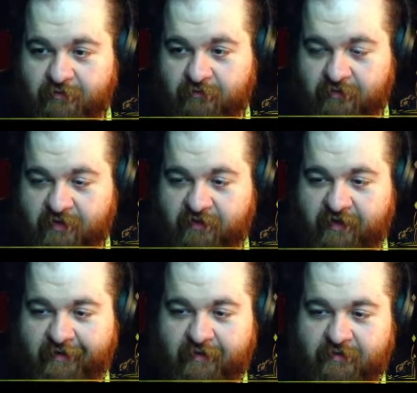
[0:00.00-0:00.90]
Go
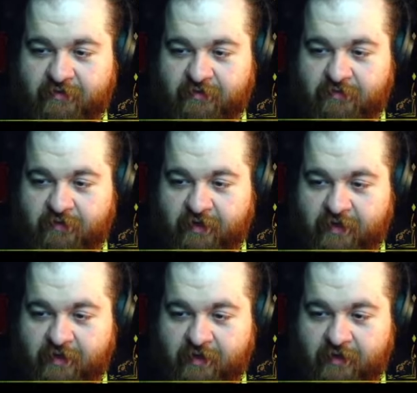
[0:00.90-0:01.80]
ahead and do
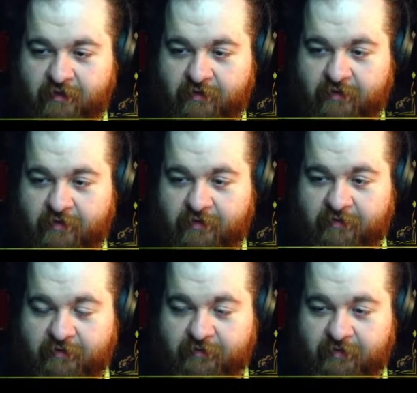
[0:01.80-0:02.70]
a
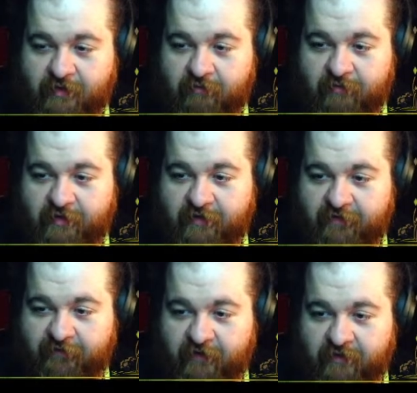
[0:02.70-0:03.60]

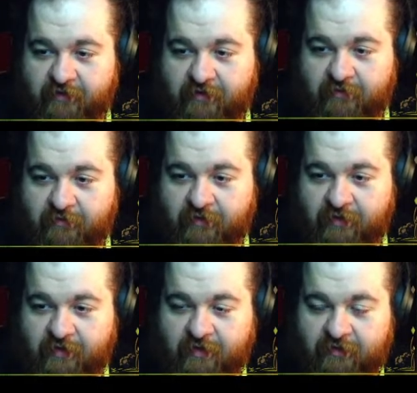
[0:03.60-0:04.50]
motherfucking
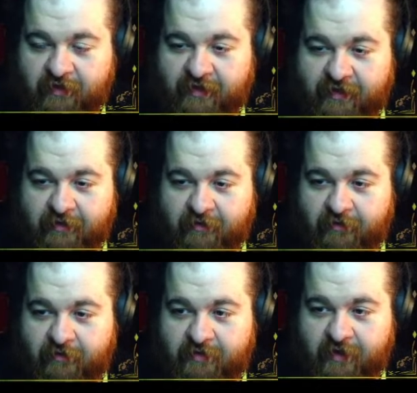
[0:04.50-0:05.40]
decline,
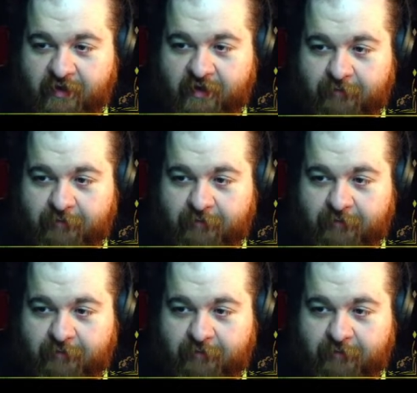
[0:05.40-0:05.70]
okay?